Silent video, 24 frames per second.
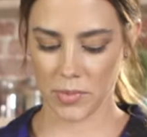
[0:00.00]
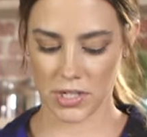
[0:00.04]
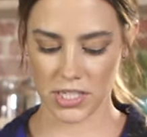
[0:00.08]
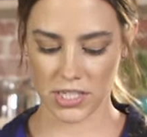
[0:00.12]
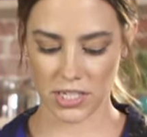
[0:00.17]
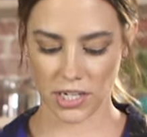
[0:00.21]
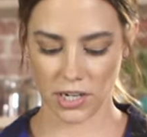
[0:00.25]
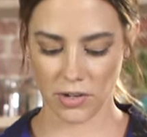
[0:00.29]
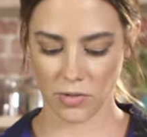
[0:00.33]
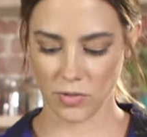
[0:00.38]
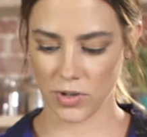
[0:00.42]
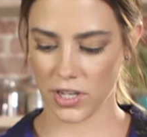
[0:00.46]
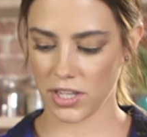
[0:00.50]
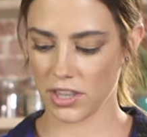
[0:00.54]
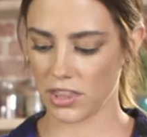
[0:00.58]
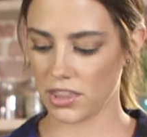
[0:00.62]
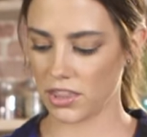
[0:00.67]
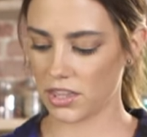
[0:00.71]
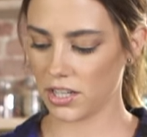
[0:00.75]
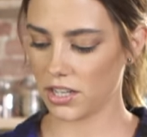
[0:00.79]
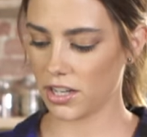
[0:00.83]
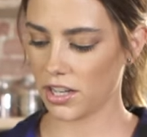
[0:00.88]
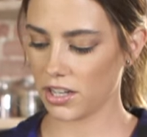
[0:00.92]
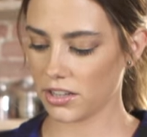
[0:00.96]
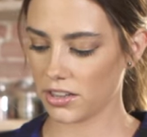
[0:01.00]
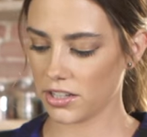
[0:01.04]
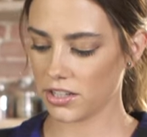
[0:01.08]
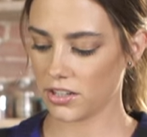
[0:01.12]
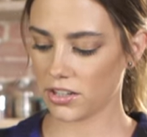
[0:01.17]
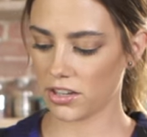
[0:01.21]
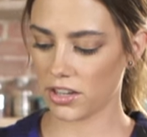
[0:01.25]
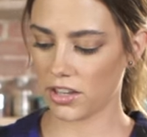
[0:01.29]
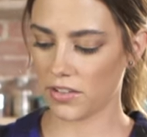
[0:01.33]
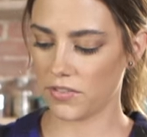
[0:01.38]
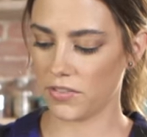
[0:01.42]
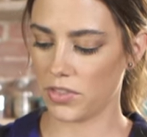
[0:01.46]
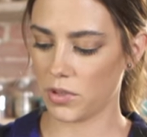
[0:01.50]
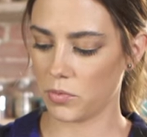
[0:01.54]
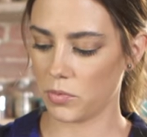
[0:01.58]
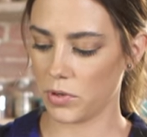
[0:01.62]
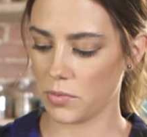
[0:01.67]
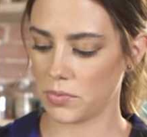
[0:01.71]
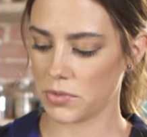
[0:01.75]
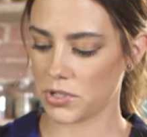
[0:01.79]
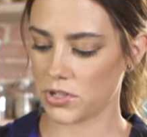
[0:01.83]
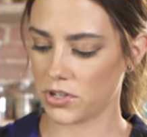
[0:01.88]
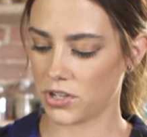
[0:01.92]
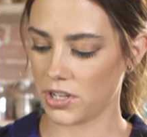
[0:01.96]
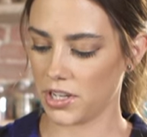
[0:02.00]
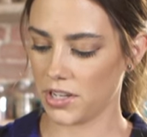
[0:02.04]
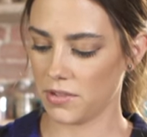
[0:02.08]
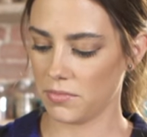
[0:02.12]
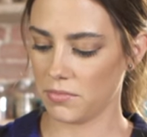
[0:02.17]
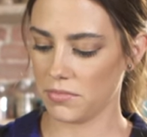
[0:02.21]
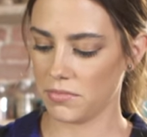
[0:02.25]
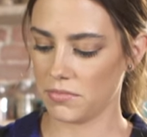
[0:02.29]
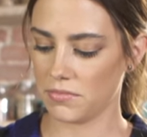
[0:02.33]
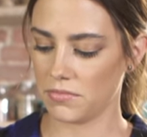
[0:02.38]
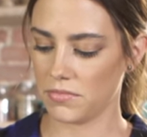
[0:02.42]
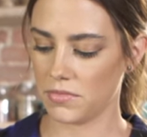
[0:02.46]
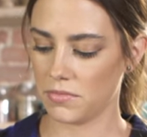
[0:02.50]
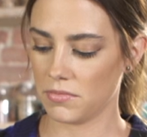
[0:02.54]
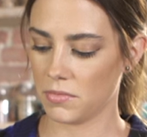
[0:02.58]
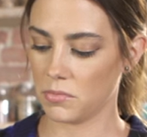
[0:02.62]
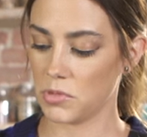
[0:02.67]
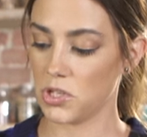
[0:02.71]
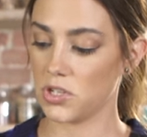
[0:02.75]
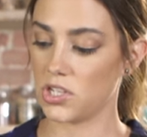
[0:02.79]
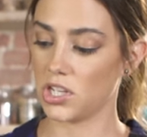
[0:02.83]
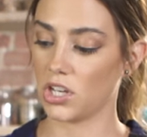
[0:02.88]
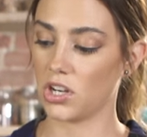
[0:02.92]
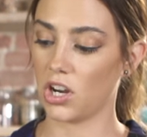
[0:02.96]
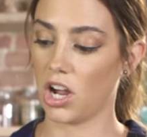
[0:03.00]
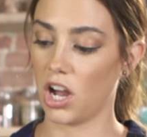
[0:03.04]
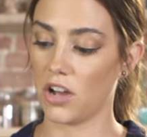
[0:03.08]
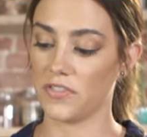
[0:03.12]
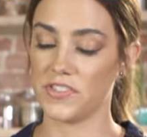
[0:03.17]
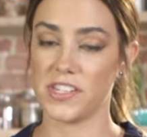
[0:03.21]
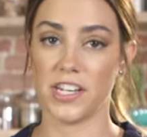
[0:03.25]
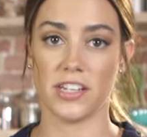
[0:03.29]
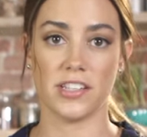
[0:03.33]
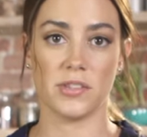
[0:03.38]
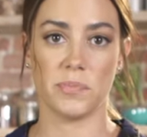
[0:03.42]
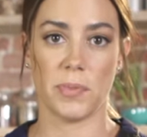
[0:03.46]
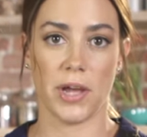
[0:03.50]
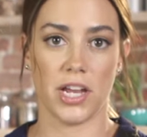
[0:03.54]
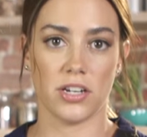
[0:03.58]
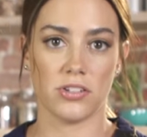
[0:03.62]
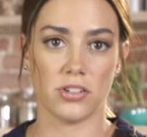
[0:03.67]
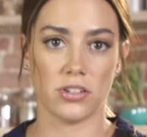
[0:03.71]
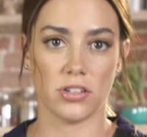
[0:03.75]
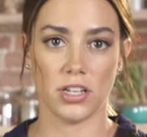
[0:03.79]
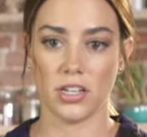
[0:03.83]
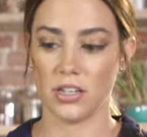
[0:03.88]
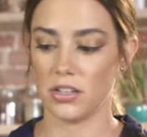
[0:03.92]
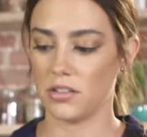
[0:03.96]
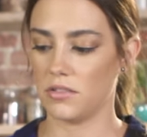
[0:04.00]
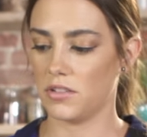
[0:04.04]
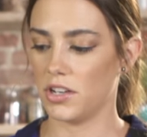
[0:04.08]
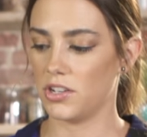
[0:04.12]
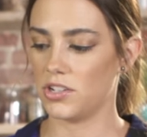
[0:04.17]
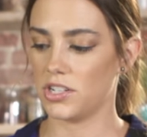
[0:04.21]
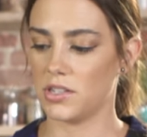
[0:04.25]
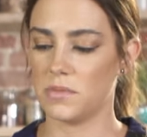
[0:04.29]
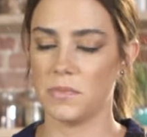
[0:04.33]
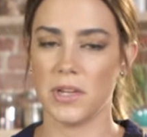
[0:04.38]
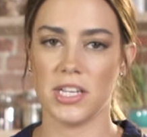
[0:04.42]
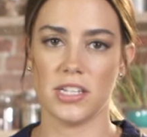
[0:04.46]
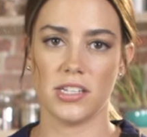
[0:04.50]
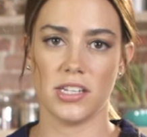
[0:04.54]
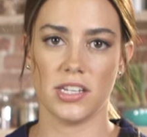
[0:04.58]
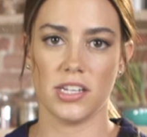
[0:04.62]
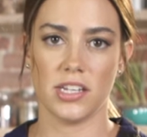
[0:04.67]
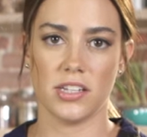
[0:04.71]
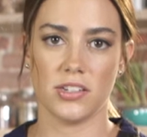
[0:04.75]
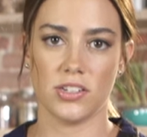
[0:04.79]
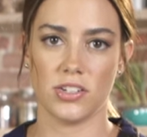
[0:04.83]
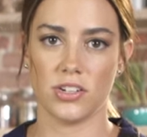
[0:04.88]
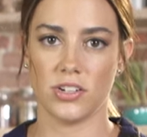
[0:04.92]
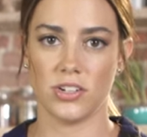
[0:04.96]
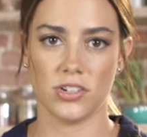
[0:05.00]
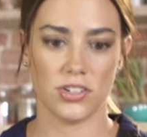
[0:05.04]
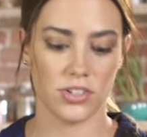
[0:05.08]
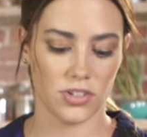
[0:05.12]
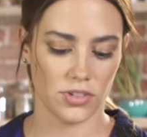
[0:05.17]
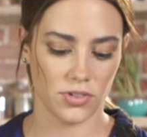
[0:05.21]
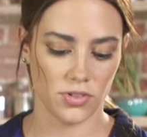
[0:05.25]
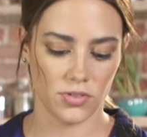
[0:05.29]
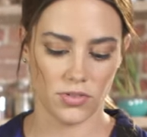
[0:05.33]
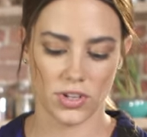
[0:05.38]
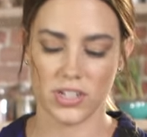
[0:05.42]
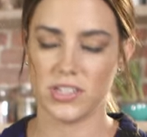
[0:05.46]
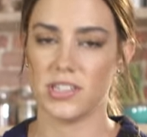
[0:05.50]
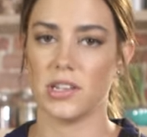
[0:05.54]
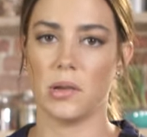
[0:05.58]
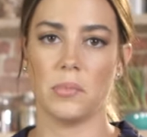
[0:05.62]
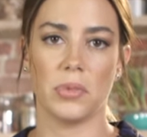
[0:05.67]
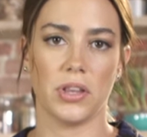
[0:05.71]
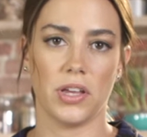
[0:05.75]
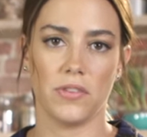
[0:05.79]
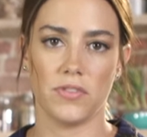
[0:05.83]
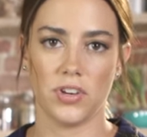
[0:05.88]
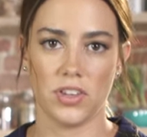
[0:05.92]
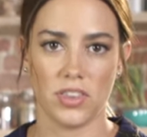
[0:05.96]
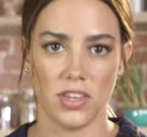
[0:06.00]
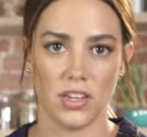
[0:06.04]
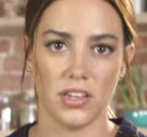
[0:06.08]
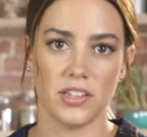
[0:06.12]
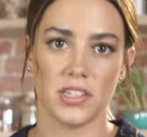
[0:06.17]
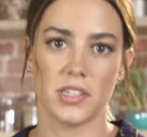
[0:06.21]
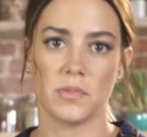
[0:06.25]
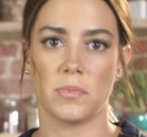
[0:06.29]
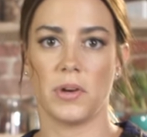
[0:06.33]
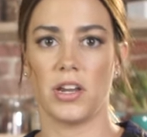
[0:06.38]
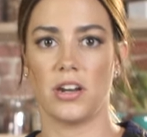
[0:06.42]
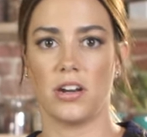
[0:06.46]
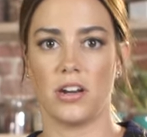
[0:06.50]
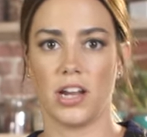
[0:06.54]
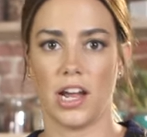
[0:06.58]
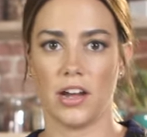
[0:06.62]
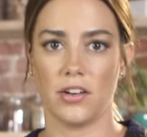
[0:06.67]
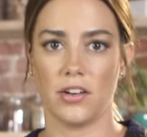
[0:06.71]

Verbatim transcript: gonna start with a little of the whipped cream. I'm using an offset spatula. It just makes it easier to assemble everything and spread it